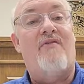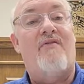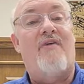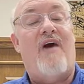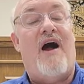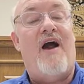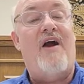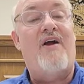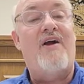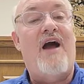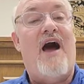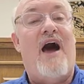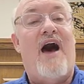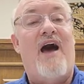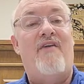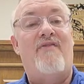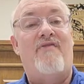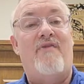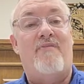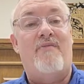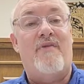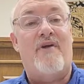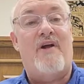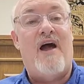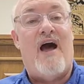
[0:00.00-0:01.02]
of our God,
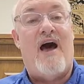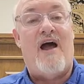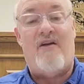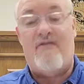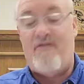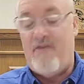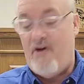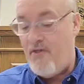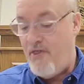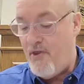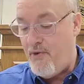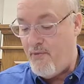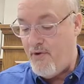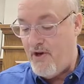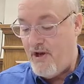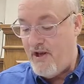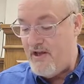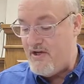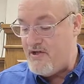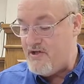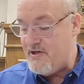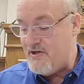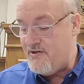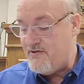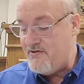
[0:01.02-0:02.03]
from the God of other
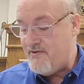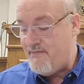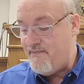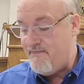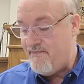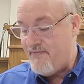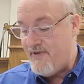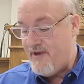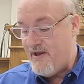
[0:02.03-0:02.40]
religions,